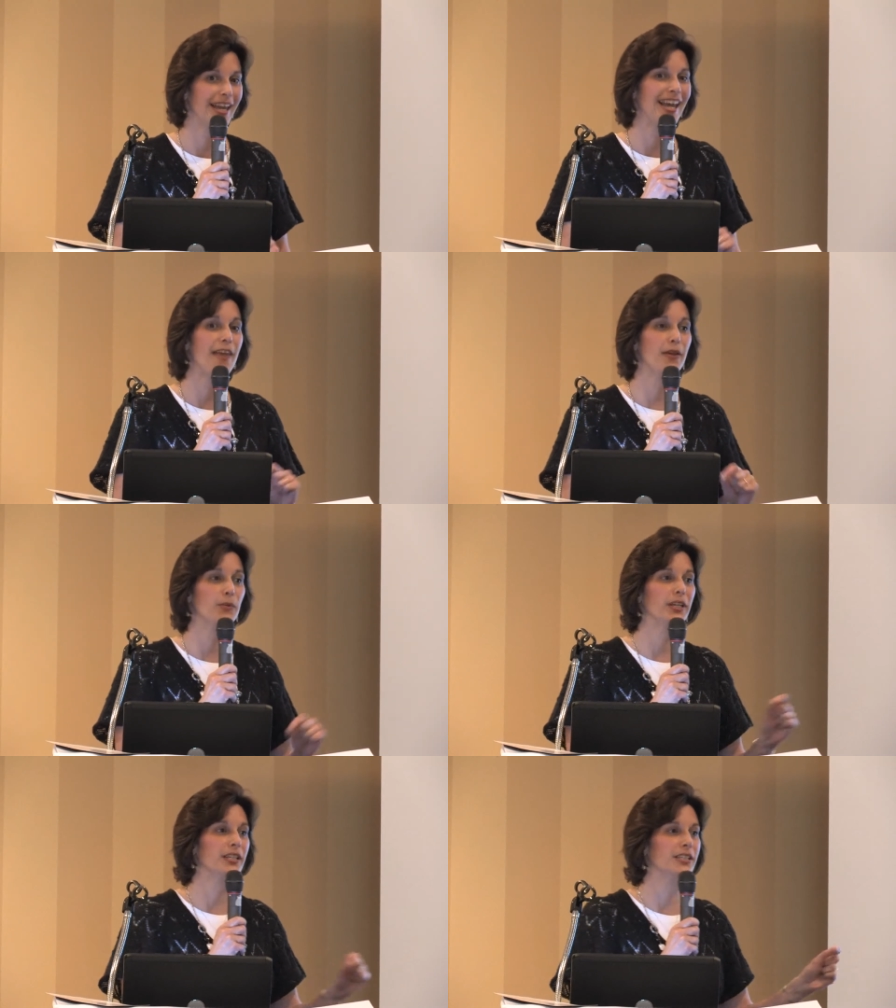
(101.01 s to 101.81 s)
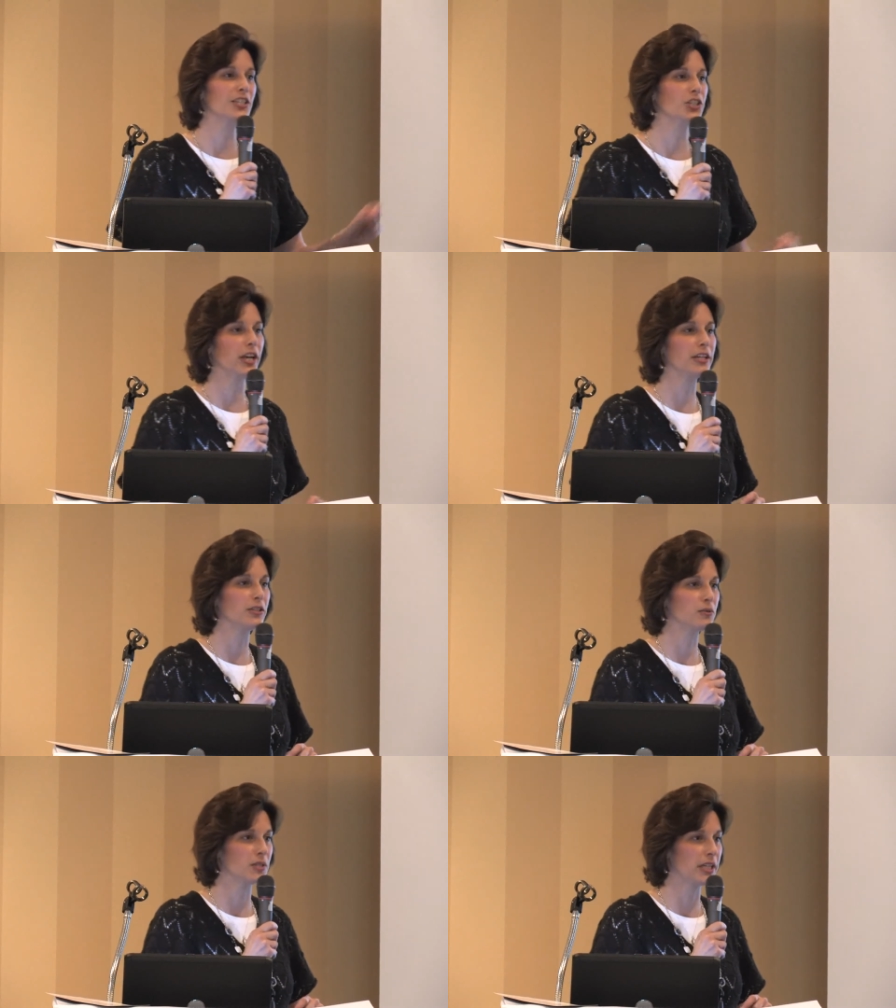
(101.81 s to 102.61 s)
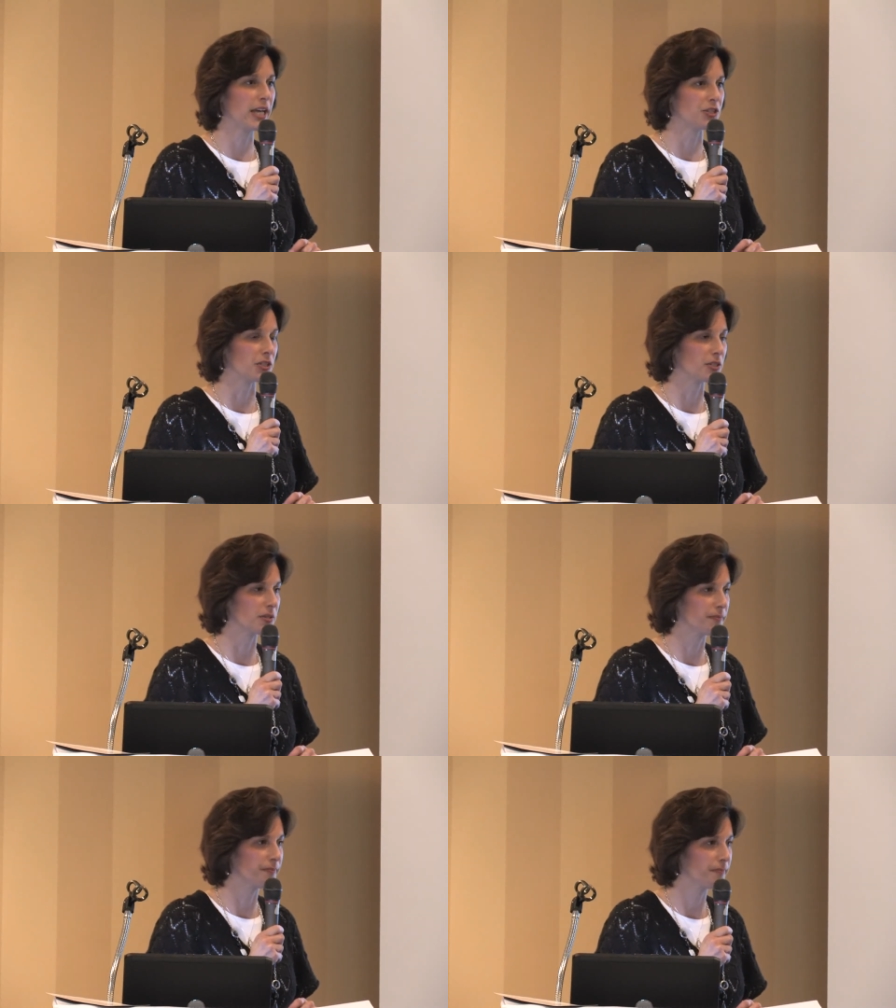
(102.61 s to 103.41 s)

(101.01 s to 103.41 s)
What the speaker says: and then we got to teach you how to use gadgets.